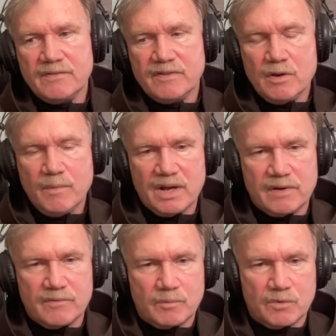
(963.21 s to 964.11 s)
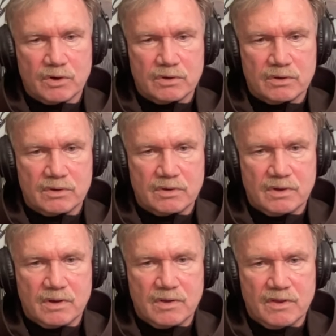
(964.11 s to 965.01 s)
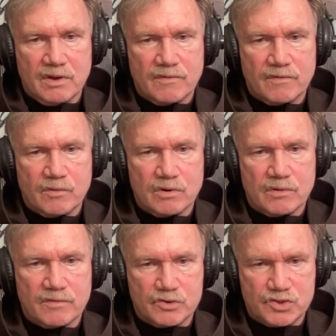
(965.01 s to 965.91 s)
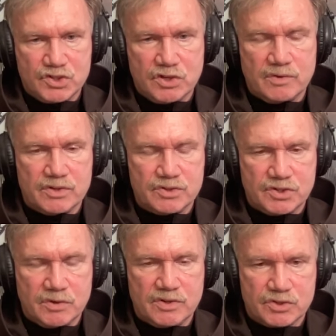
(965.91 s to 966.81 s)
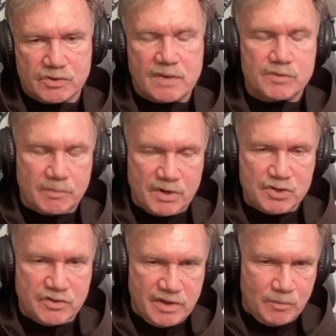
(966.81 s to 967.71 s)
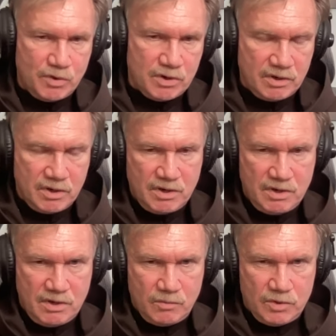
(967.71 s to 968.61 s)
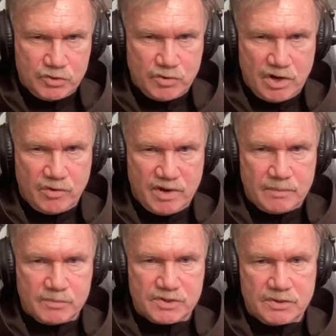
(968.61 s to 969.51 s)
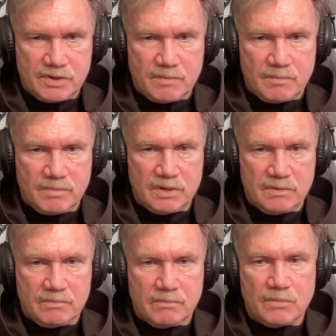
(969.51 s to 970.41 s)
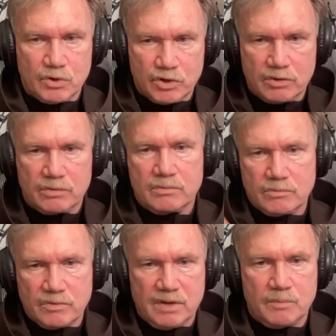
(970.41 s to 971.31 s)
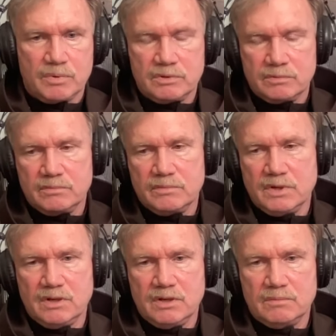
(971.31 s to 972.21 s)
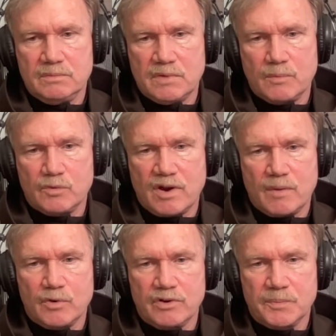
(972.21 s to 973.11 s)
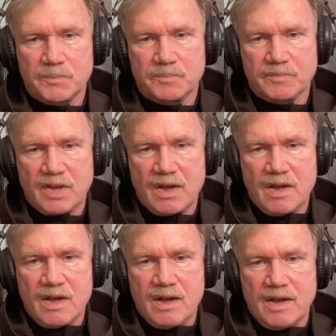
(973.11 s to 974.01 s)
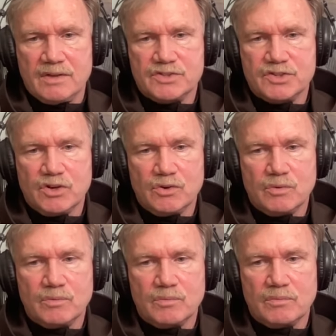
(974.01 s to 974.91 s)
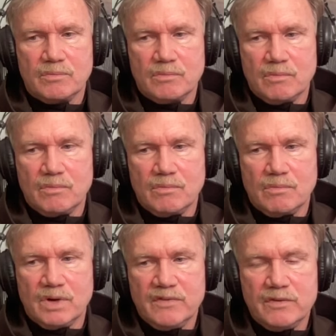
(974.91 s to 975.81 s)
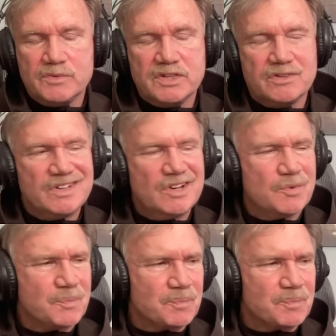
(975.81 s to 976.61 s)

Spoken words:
a fair amount of them were there for serious, serious crimes. A bunch of them were drug crimes, but murder, rape, armed robbery. And so one of them said, you know,